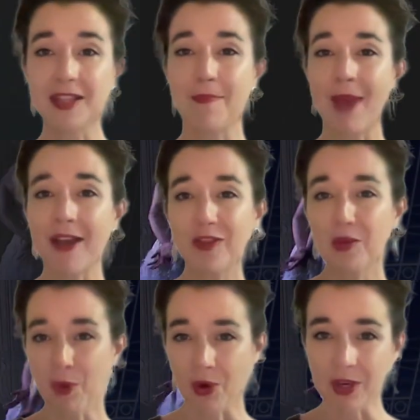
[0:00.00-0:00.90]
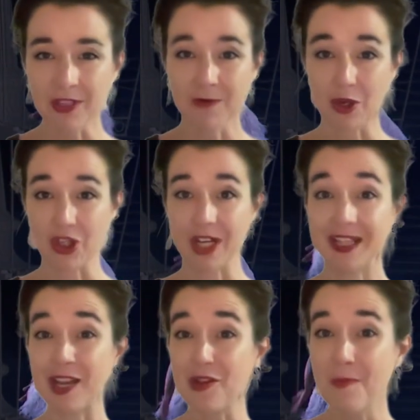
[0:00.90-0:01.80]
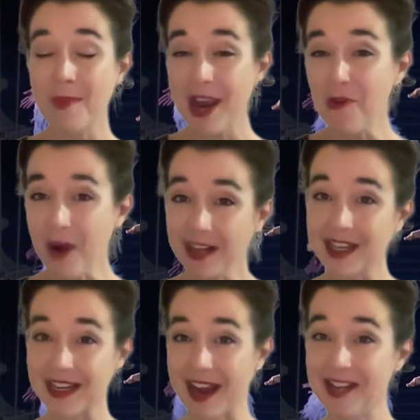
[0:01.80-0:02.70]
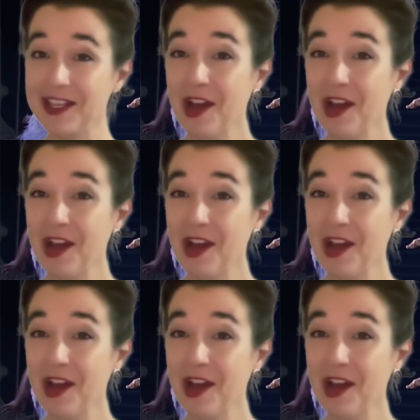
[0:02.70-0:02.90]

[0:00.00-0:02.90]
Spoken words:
to Matthew Bourne's version that you may recognize